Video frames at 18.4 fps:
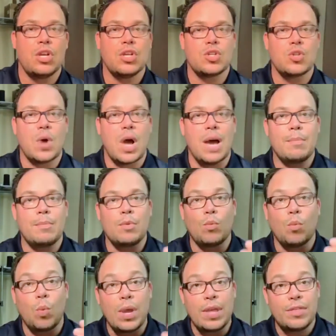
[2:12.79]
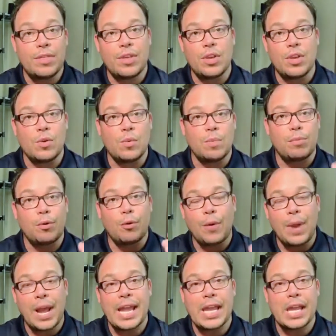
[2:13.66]
so I'm with you,
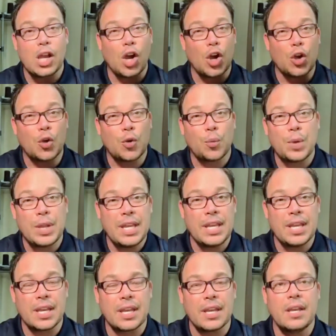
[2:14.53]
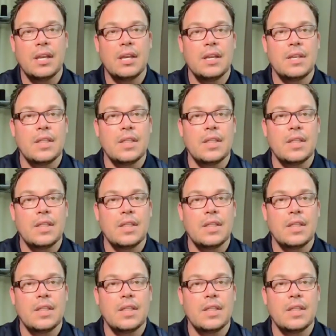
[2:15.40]
praying, agreeing.